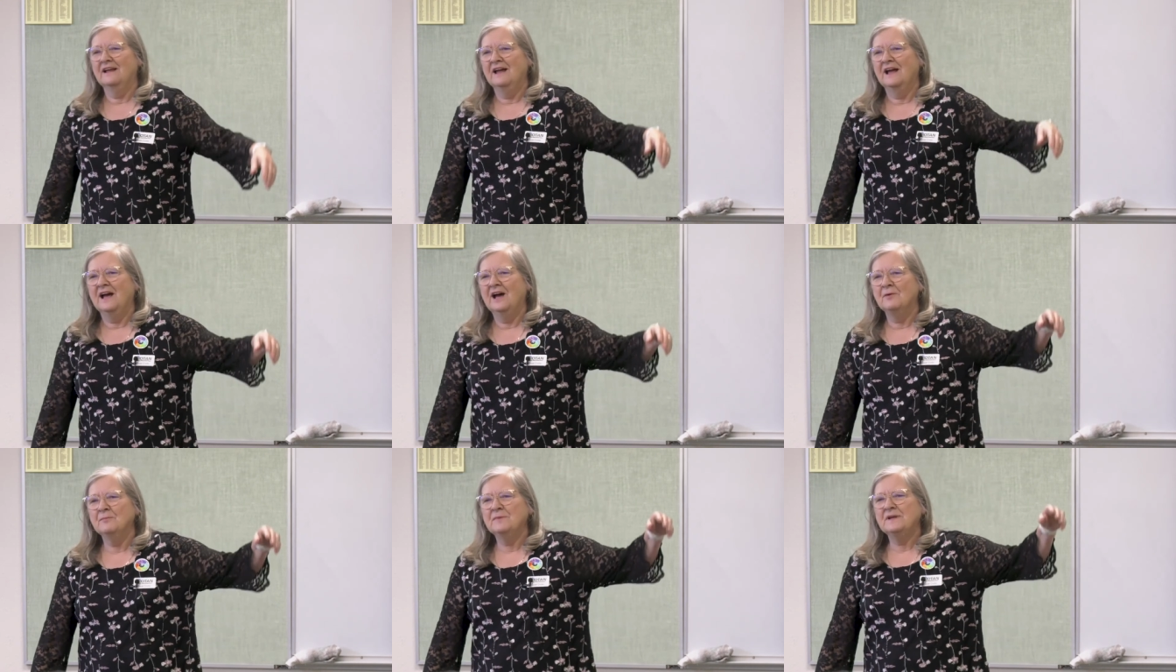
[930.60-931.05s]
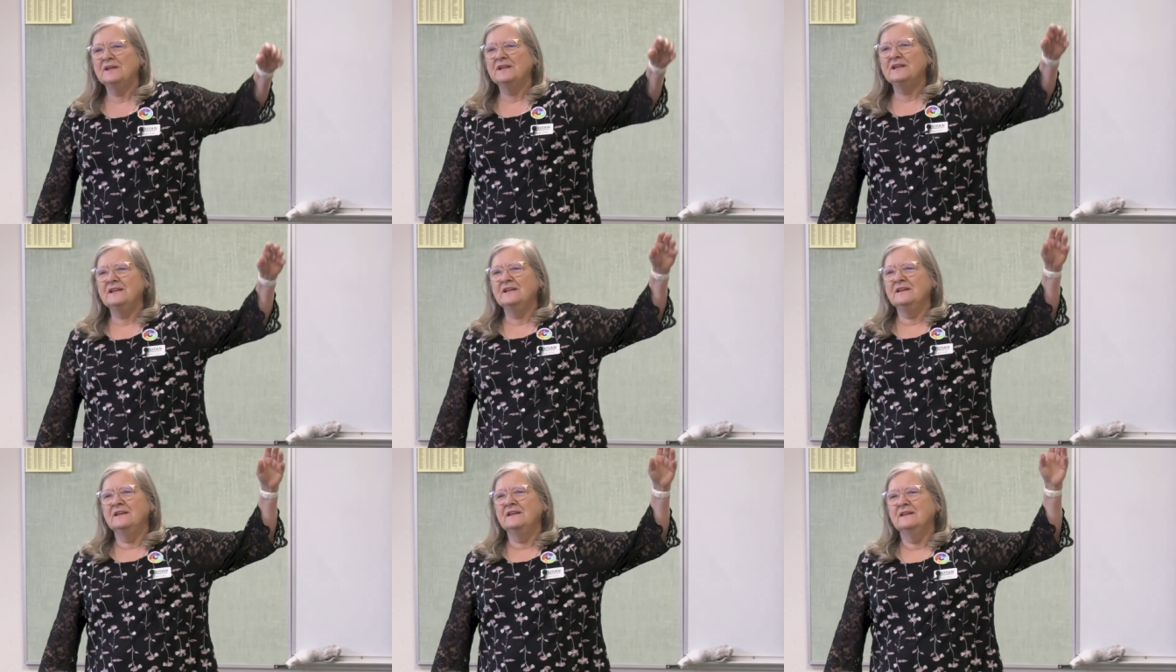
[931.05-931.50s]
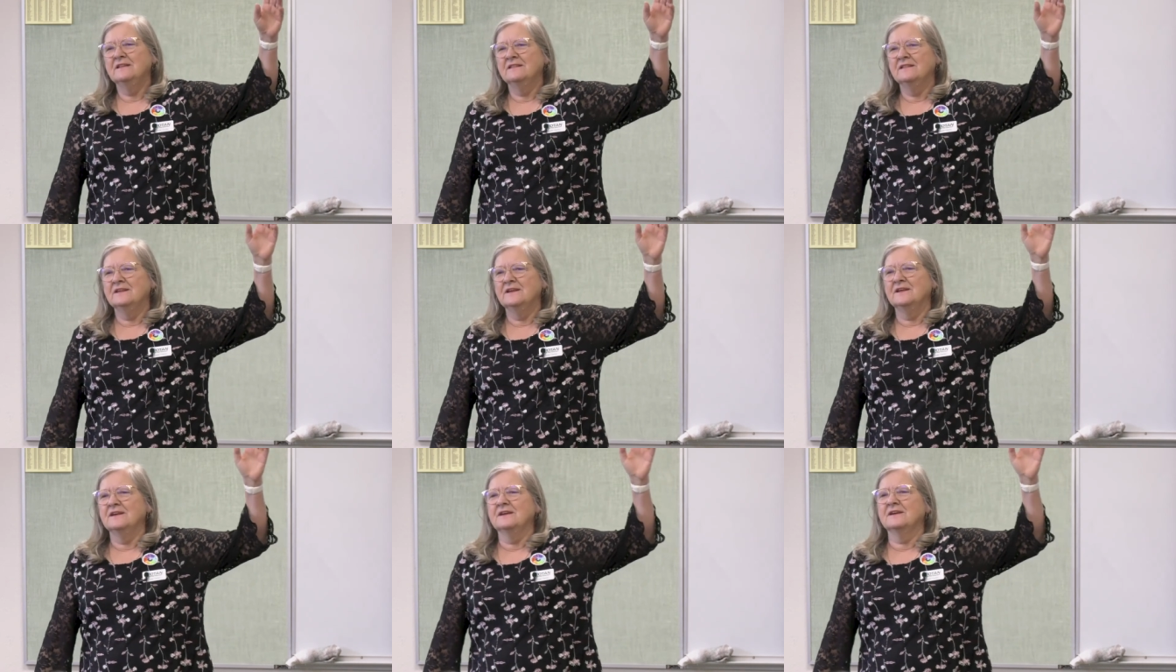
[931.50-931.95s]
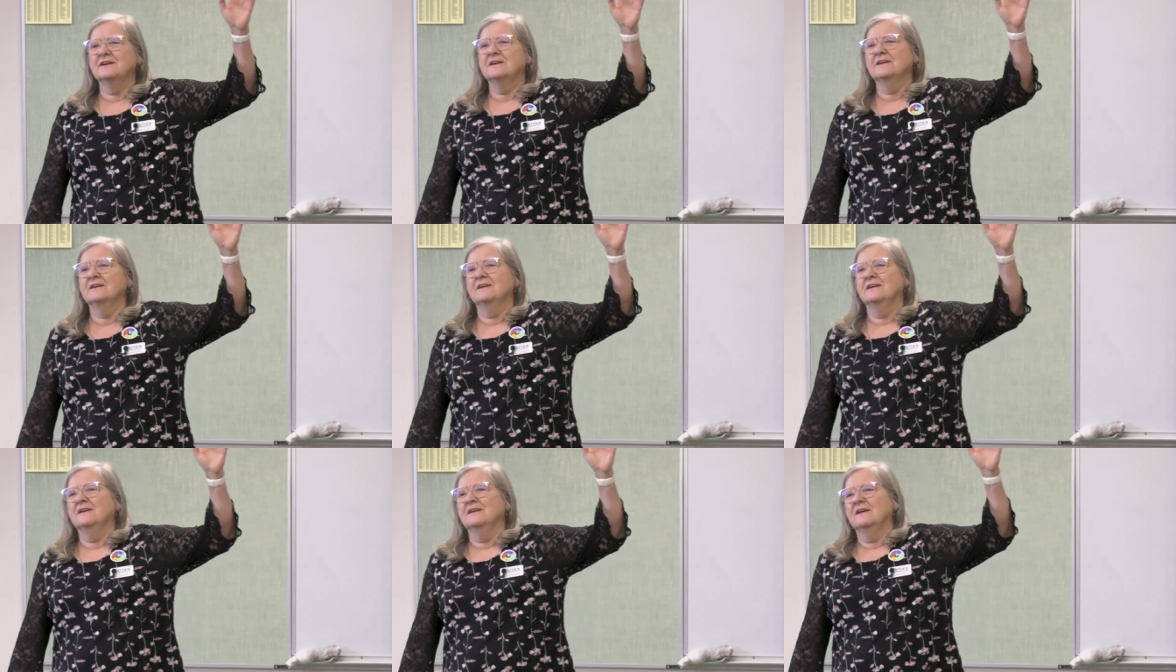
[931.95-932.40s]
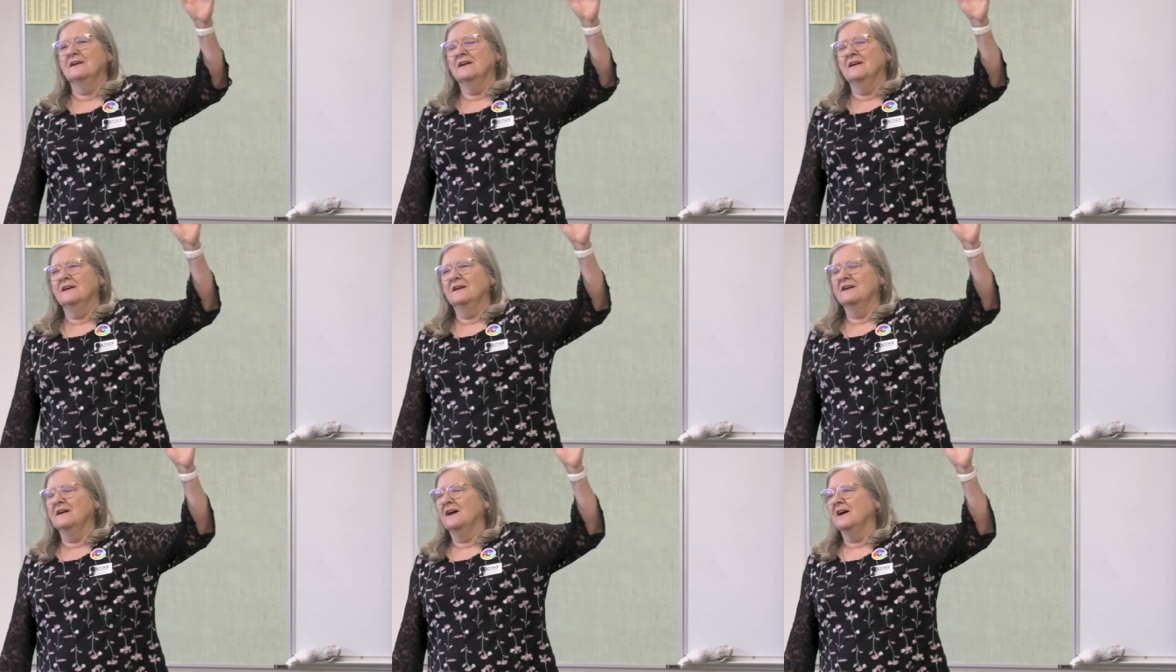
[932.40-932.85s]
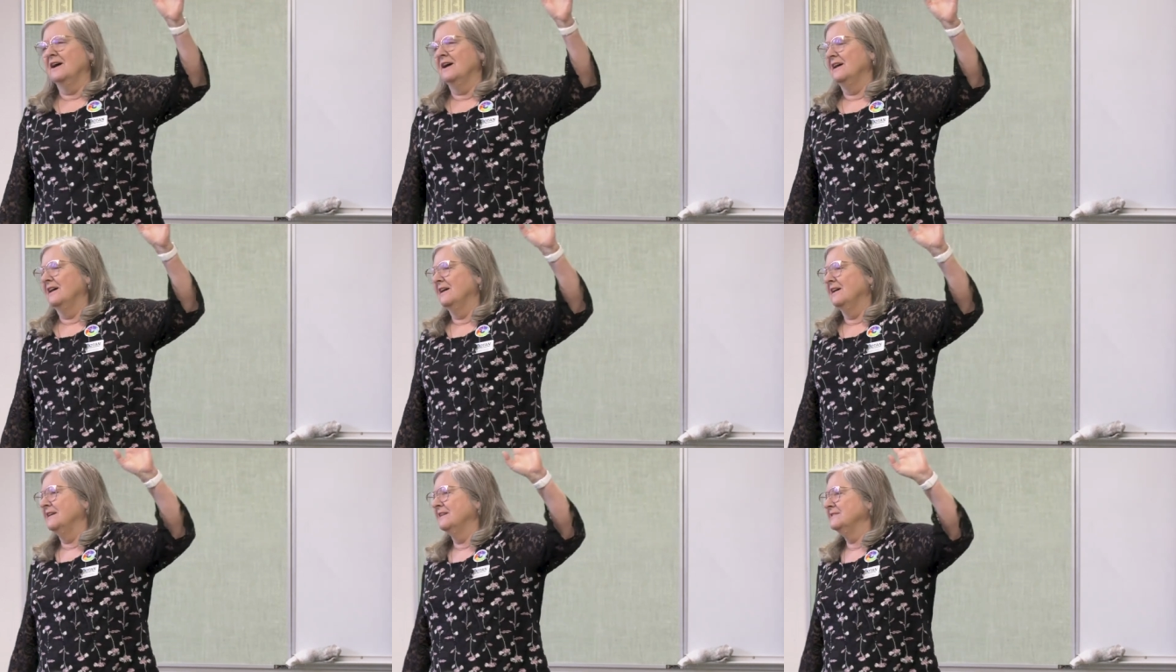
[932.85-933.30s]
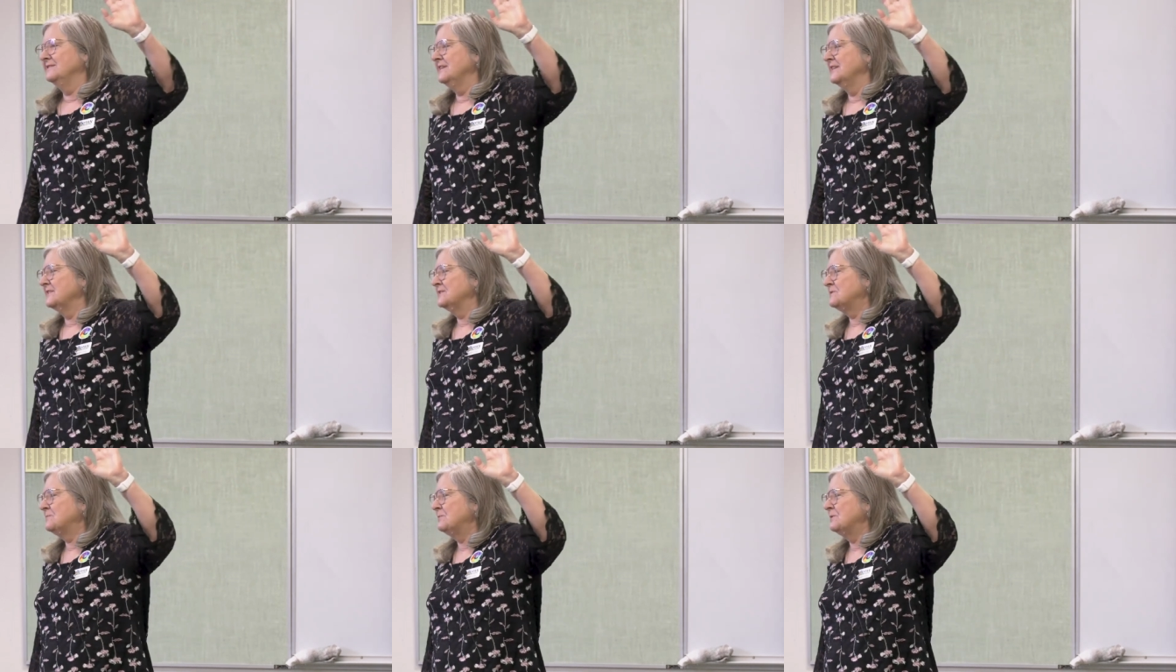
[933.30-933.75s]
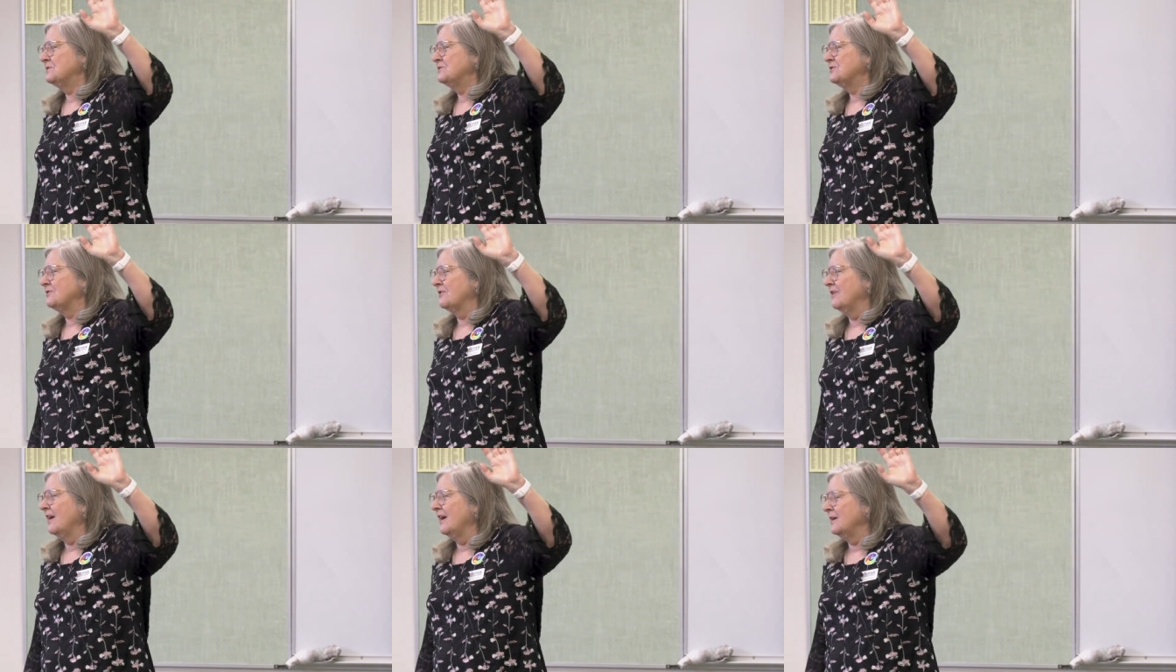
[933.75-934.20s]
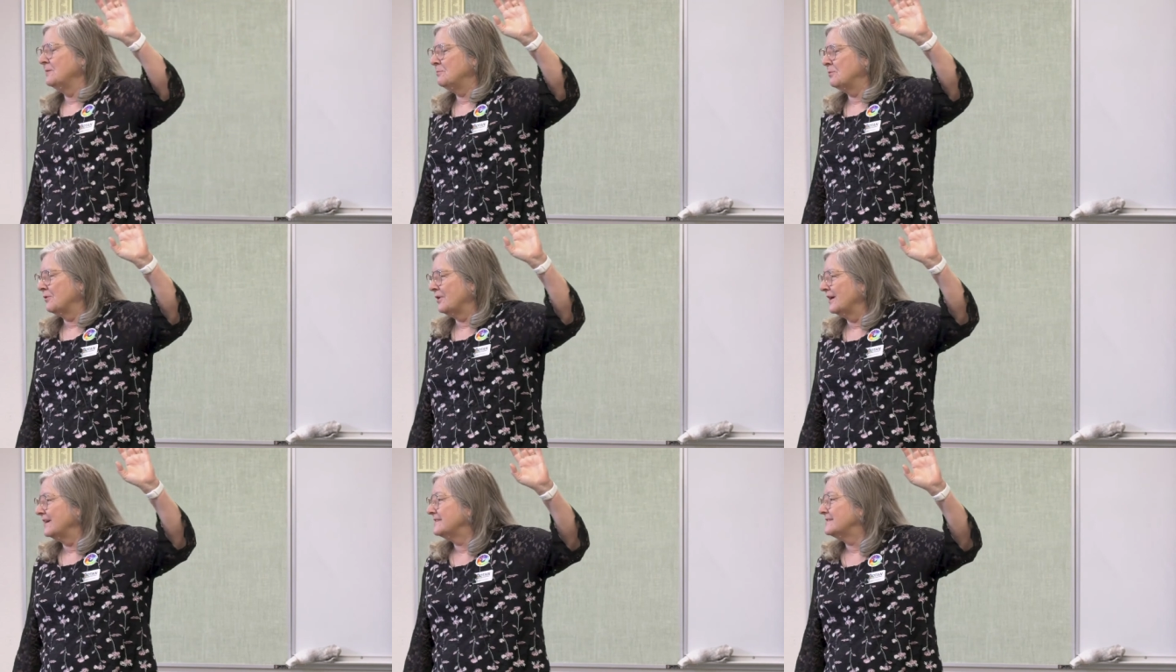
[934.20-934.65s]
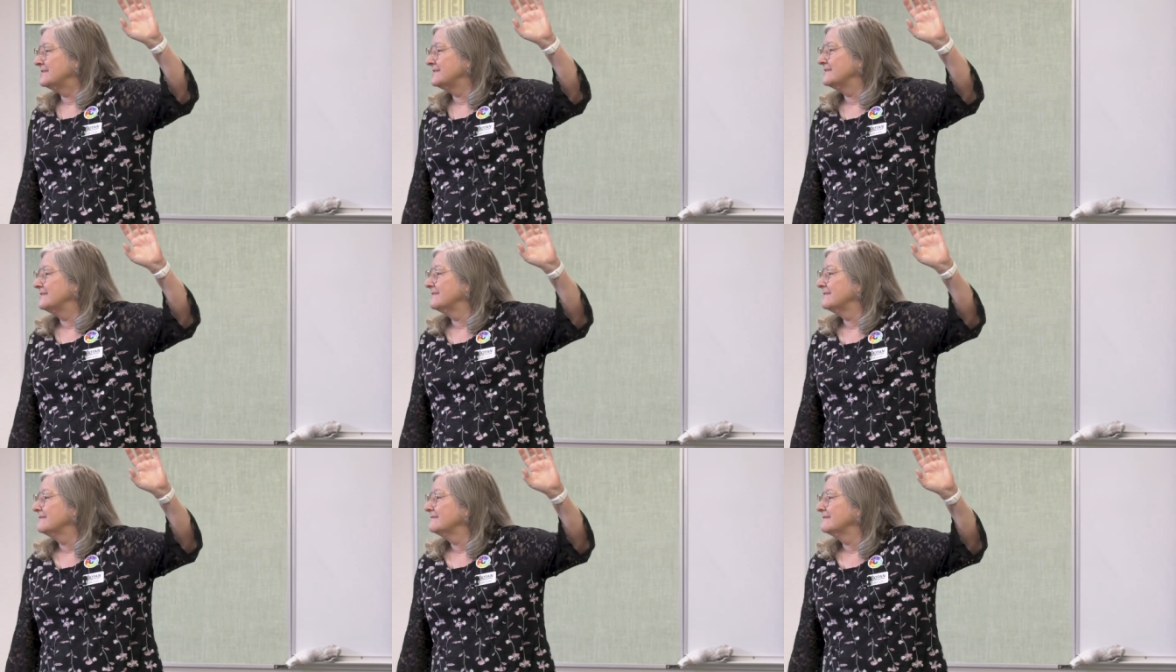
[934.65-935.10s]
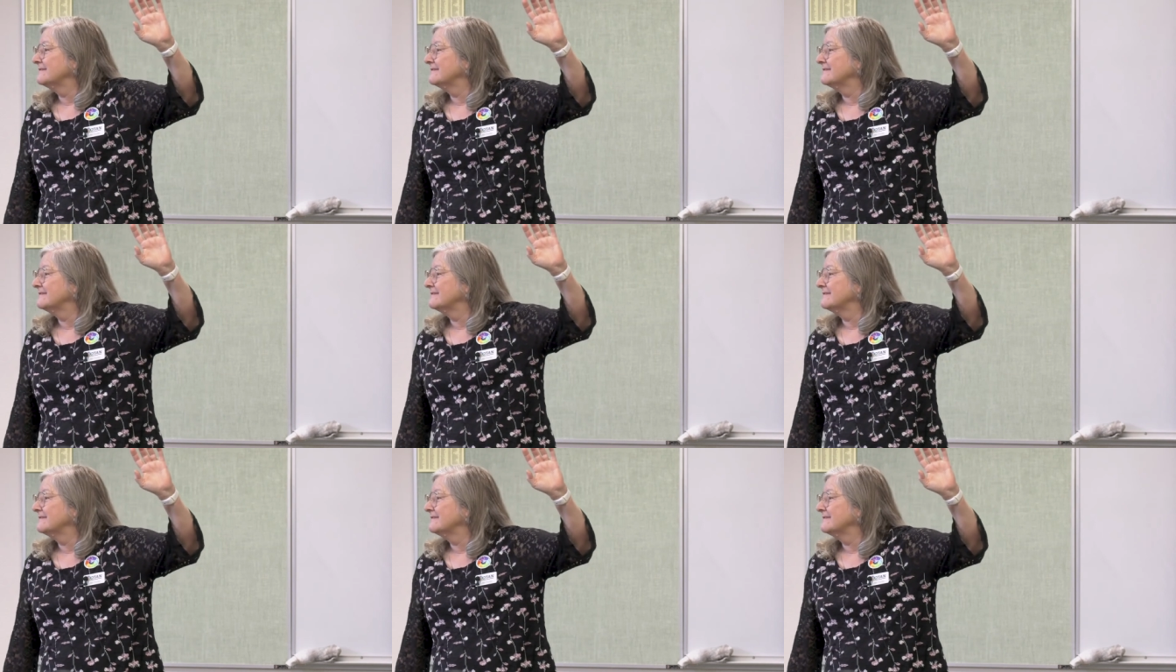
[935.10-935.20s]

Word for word: how many think uh, textbooks are high priced?